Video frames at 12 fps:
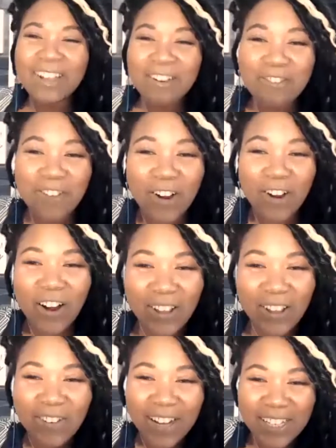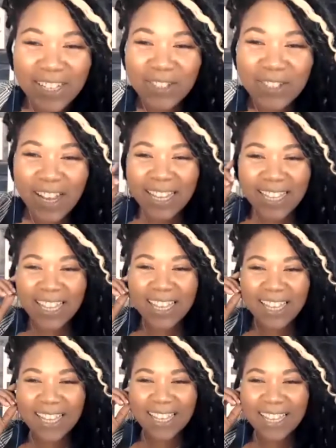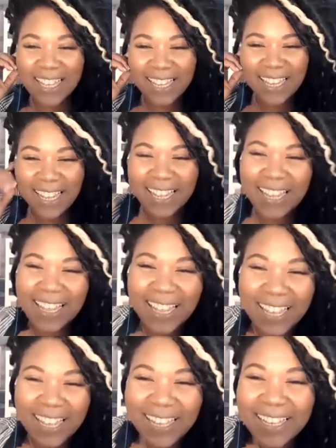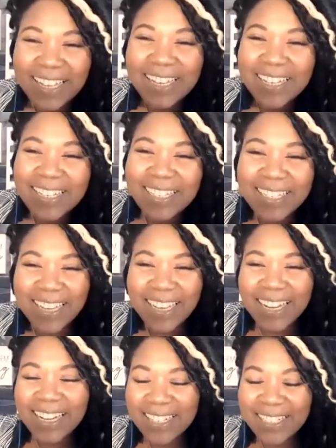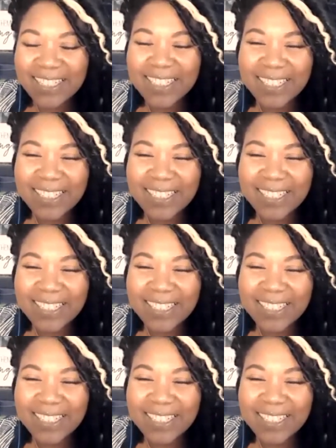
for all of us, right? Yeah.